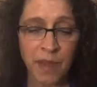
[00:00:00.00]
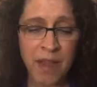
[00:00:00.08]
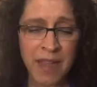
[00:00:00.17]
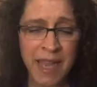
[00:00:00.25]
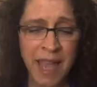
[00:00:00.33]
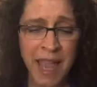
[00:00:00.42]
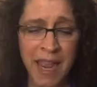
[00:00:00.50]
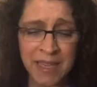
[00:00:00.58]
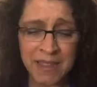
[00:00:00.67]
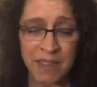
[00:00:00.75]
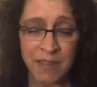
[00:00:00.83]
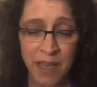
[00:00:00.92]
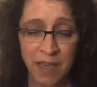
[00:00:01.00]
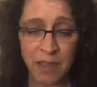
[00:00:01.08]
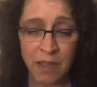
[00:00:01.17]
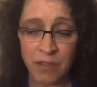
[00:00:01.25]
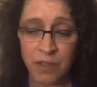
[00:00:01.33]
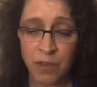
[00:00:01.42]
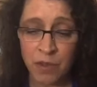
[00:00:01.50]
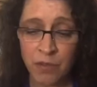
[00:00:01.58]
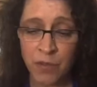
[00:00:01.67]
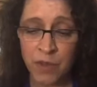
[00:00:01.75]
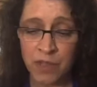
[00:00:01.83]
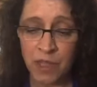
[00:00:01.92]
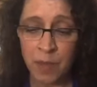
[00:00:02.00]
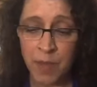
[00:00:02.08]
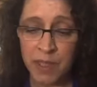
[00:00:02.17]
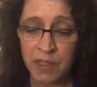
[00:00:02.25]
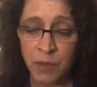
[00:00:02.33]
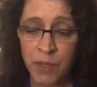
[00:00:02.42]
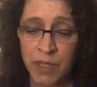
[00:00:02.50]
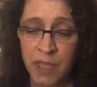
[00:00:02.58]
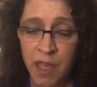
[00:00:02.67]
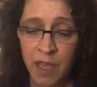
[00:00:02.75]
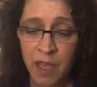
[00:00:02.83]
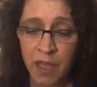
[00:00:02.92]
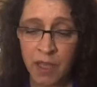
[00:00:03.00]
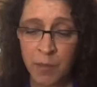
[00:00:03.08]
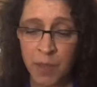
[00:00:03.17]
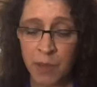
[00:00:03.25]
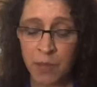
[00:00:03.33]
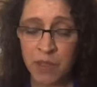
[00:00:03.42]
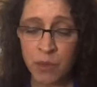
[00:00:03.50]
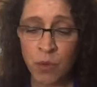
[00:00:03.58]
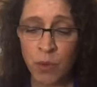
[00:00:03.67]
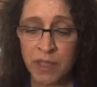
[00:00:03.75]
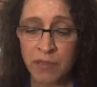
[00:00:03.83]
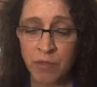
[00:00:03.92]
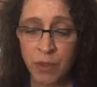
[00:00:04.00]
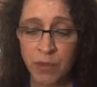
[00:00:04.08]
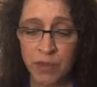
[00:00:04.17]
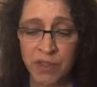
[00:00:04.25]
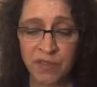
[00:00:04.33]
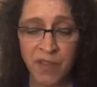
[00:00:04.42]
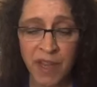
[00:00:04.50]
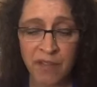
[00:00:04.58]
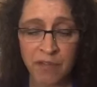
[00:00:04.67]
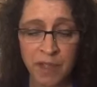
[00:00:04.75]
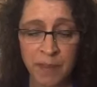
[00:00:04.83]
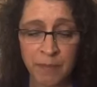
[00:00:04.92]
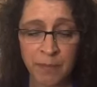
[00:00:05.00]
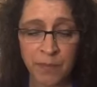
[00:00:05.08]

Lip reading: I hated that cartoon the first time I saw it, but it was always Ruth's favourite.